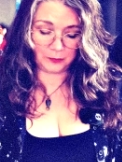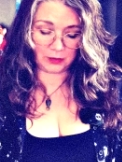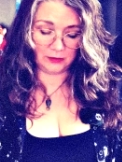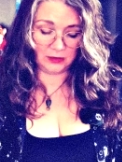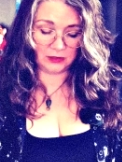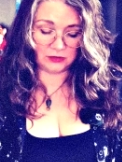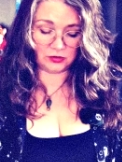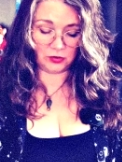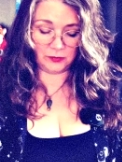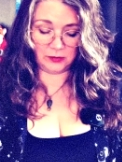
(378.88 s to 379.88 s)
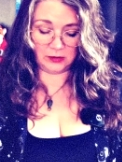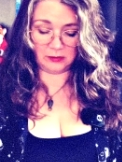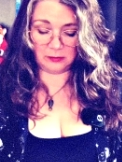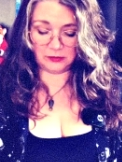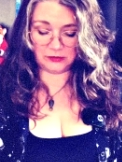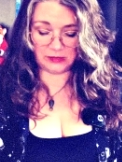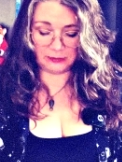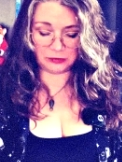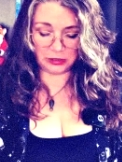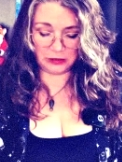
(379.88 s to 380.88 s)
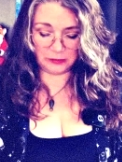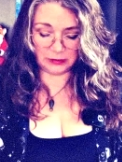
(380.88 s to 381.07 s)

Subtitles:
And then he told me that my perception had